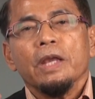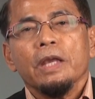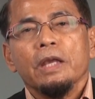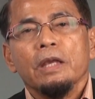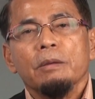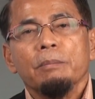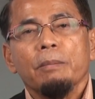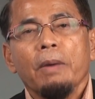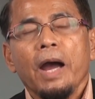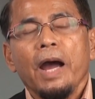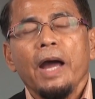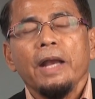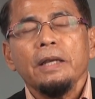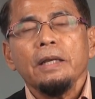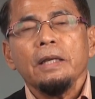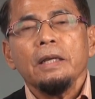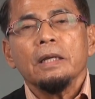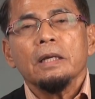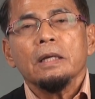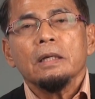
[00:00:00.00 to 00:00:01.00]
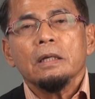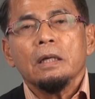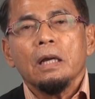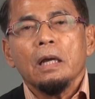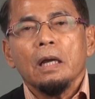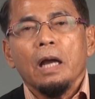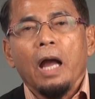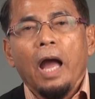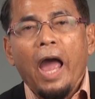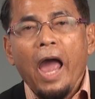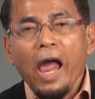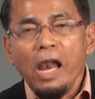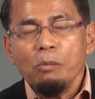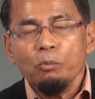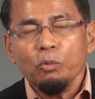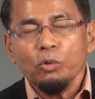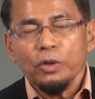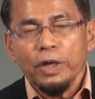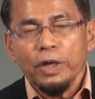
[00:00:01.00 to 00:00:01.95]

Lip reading: Iman ilmul